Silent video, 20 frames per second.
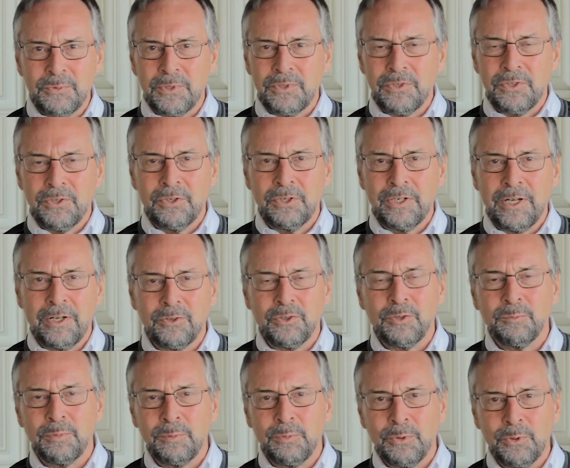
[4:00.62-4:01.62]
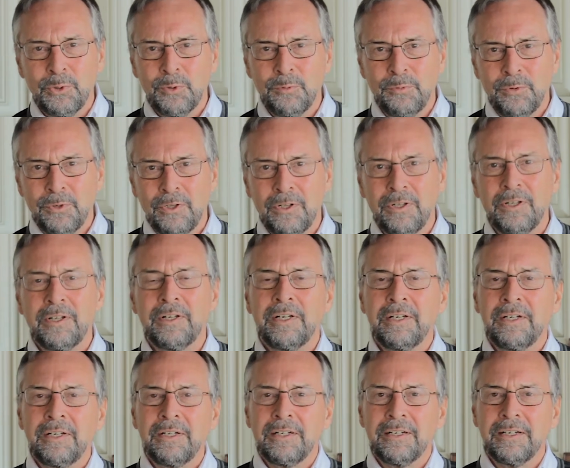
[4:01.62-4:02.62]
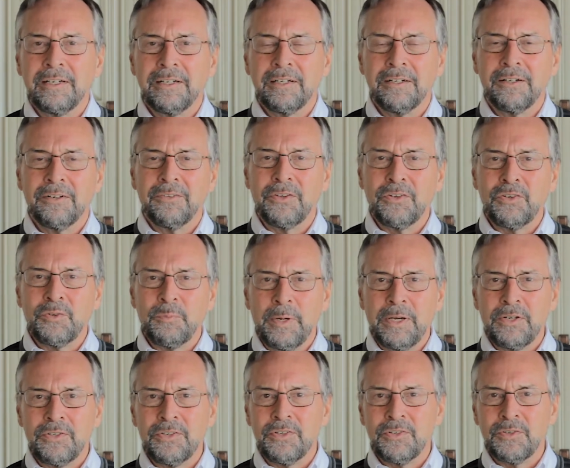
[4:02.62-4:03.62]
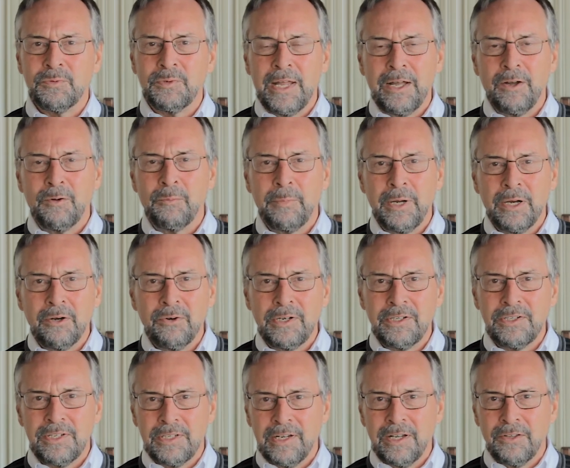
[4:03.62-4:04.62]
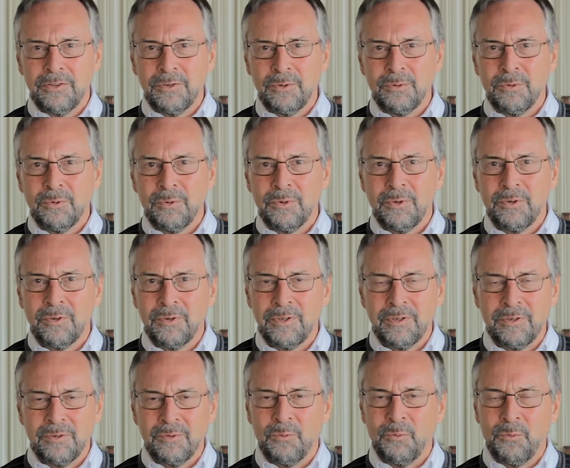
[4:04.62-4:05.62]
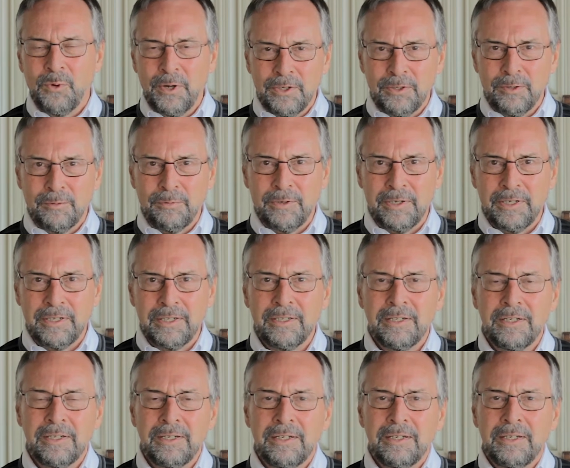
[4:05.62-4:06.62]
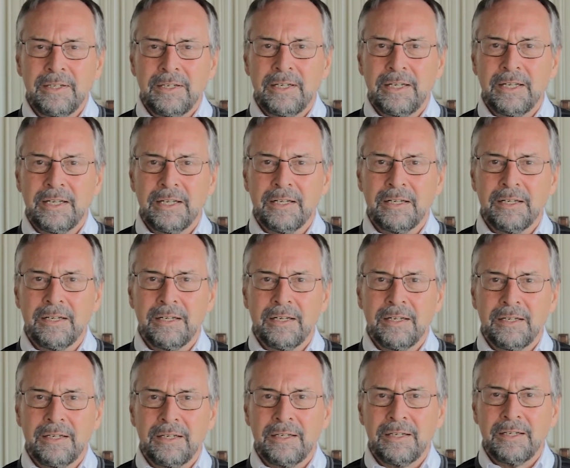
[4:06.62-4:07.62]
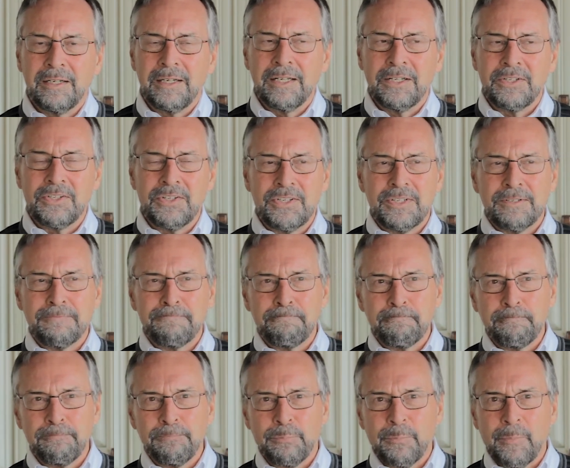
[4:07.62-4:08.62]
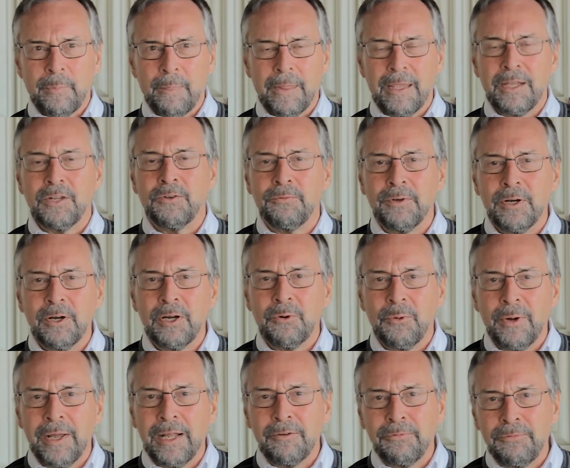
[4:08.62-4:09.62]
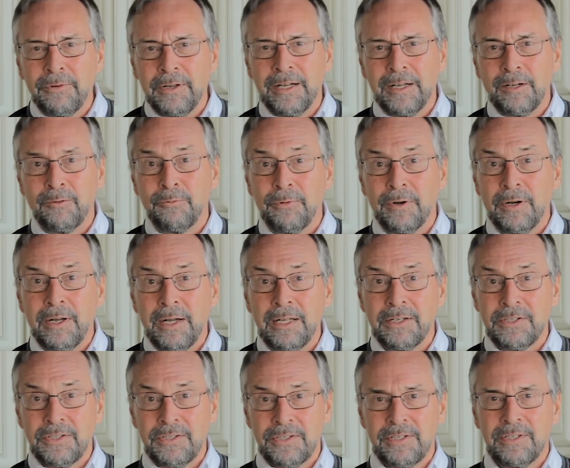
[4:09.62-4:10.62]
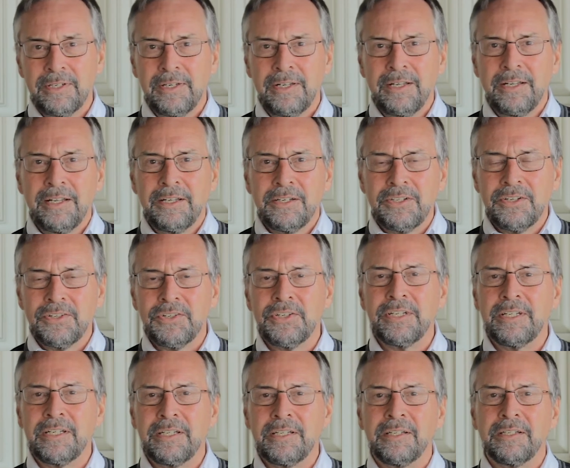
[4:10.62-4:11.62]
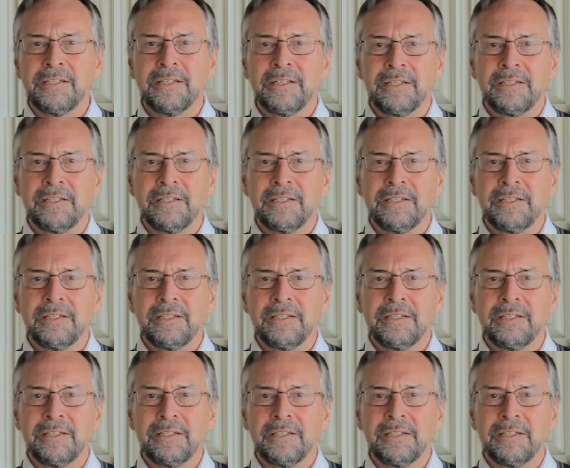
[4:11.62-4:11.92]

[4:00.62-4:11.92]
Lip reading: which turned out to be beautiful. The spaces now marry together wonderfully. And it's very gratifying for us to see